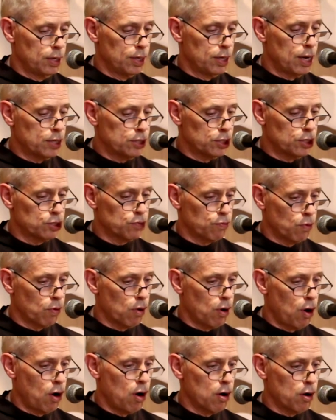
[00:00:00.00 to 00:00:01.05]
and not just
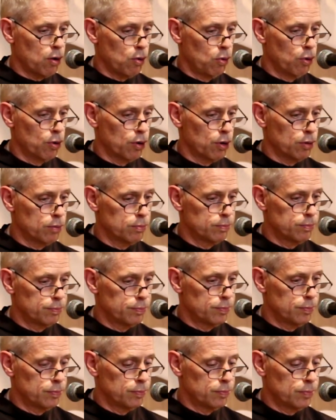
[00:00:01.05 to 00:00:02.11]
for our order.
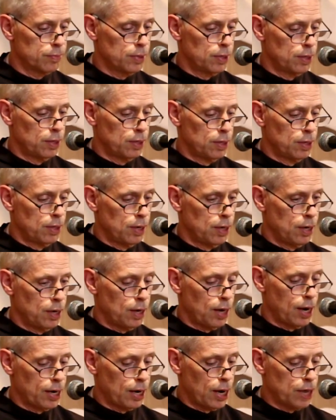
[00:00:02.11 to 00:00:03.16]

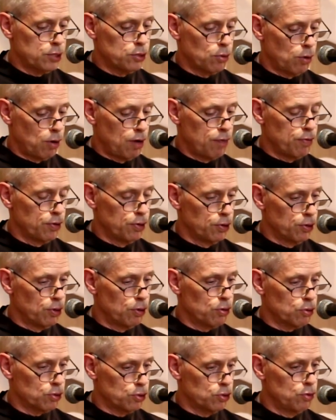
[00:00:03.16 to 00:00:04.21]
I'd like to offer you,
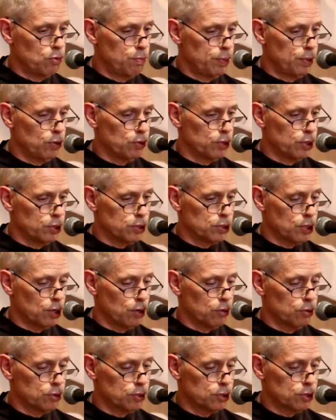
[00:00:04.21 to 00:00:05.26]
though, 2 building
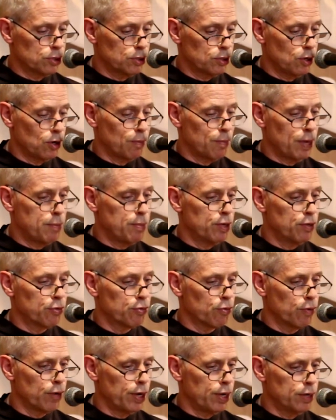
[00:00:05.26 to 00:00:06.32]
stones, or maybe
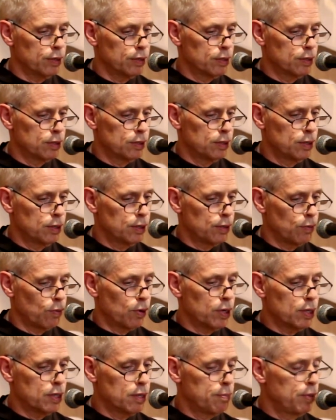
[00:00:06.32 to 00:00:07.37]
3.
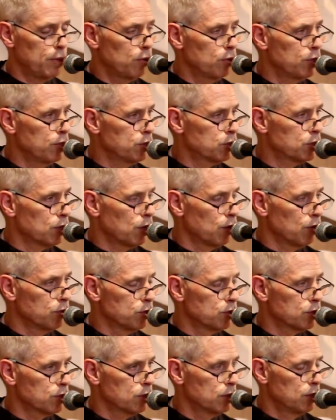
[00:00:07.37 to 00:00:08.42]
One of the building
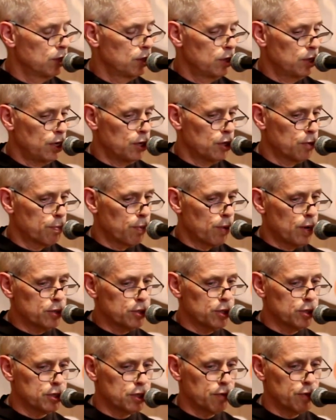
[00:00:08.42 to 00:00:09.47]
stones in the
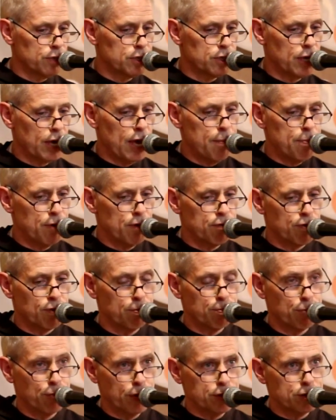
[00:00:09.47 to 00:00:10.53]
process of escaping
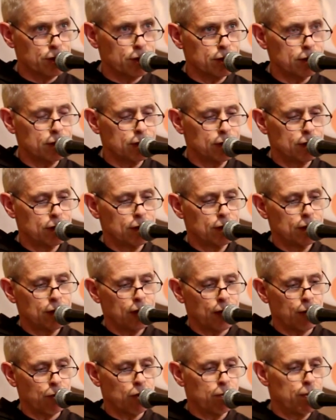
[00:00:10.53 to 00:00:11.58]
from prison
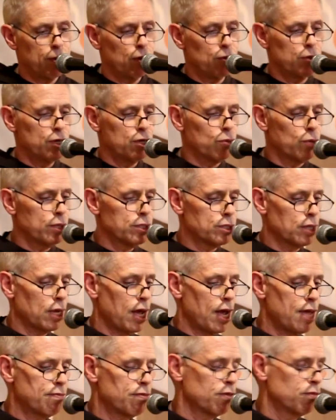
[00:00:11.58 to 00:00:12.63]
and rebuilding one's
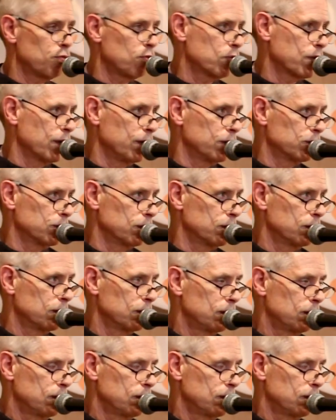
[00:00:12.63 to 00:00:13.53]
life and vocation